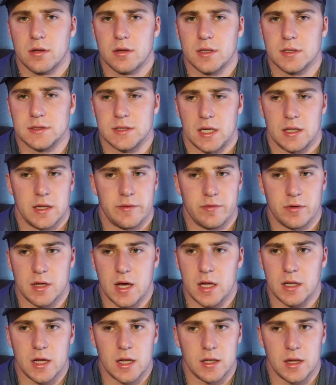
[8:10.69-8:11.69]
Because they live in
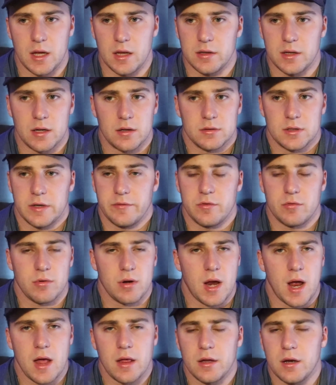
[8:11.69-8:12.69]
La La Land. They don't live in
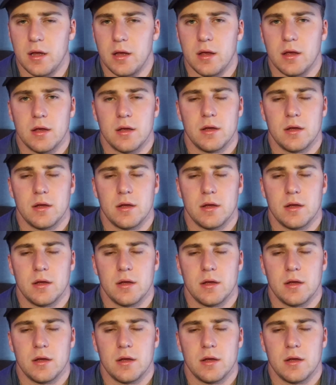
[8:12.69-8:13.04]
reality.